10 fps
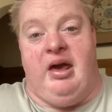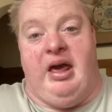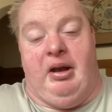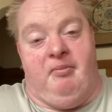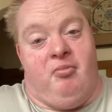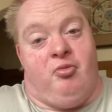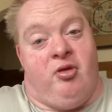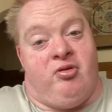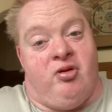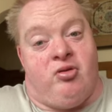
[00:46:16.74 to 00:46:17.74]
And
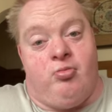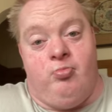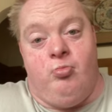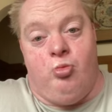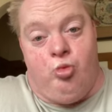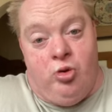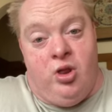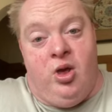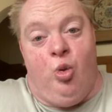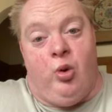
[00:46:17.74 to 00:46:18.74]
this is
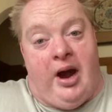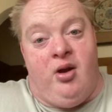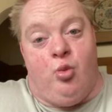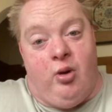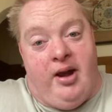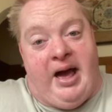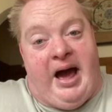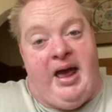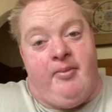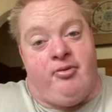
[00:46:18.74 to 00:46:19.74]
really white way.
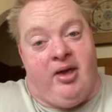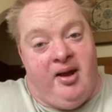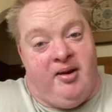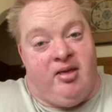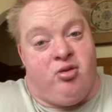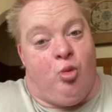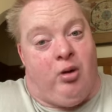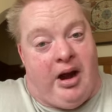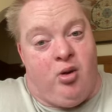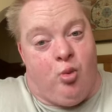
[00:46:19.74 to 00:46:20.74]
I am saying this the
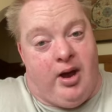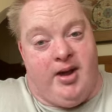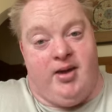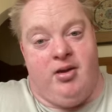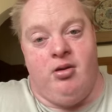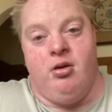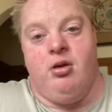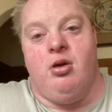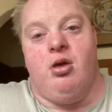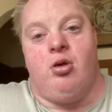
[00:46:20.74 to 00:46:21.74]
white way.
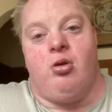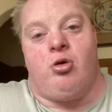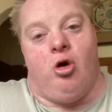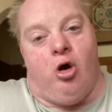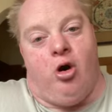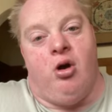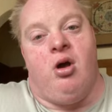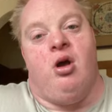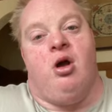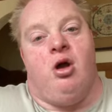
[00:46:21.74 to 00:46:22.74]
Call,
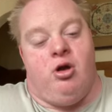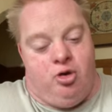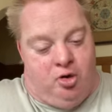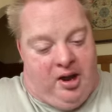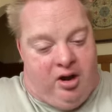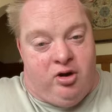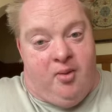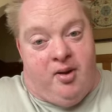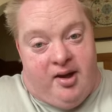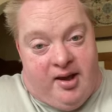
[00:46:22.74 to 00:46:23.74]
do not
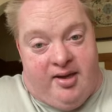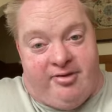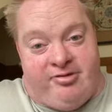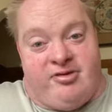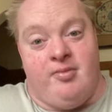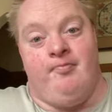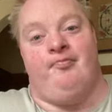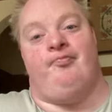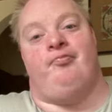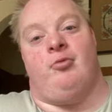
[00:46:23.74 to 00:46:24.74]
limit us.
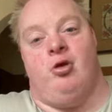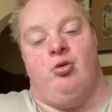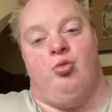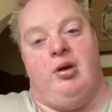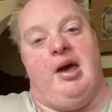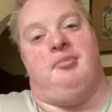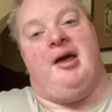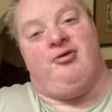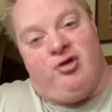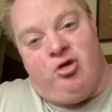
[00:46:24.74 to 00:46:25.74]
We have
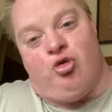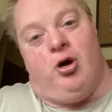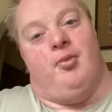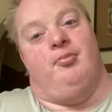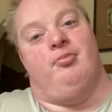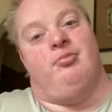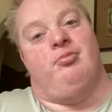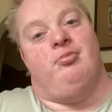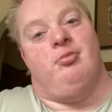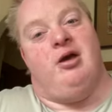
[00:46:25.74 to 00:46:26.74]
Down syndrome
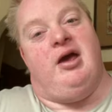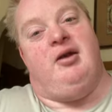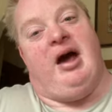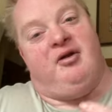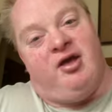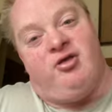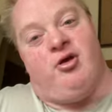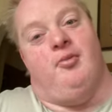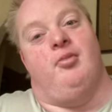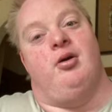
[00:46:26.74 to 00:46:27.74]
and autism